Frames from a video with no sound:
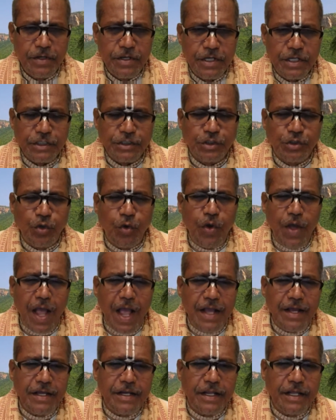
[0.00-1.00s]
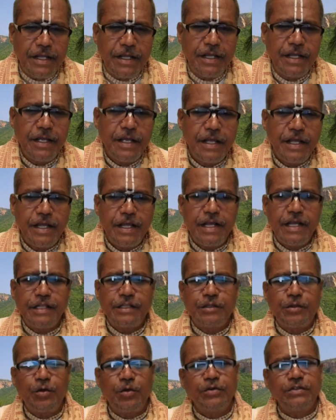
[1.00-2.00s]
He's so angry, he
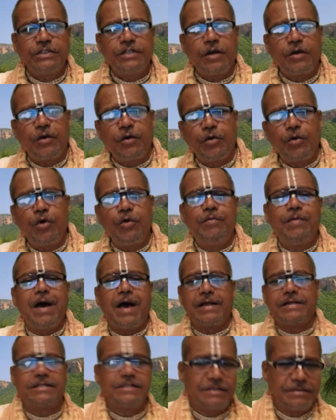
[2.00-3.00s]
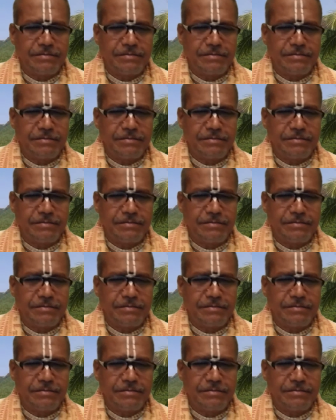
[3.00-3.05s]
throws the crowbar.